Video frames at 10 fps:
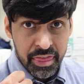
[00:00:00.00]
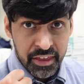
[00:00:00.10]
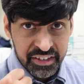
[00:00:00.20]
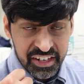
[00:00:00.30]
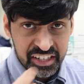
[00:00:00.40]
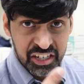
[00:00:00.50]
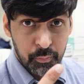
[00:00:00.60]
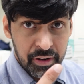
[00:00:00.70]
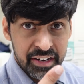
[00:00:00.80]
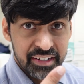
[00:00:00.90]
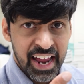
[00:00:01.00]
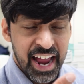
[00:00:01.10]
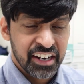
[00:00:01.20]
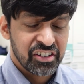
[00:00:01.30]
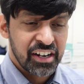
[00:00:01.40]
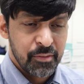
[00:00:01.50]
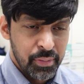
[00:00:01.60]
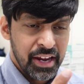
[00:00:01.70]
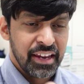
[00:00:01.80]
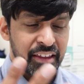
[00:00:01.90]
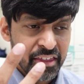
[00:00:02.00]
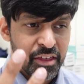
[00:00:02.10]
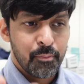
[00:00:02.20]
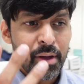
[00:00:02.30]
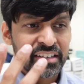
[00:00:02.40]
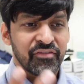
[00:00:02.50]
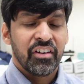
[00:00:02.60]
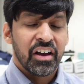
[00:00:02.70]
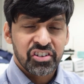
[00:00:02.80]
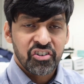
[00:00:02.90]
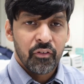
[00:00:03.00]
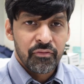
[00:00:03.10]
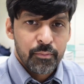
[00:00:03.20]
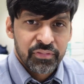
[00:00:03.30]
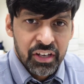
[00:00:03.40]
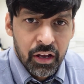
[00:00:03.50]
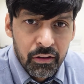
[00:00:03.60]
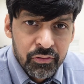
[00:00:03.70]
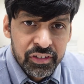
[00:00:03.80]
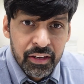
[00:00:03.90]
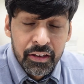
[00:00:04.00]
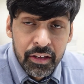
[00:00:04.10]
the discipline to actually be the best version of themselves.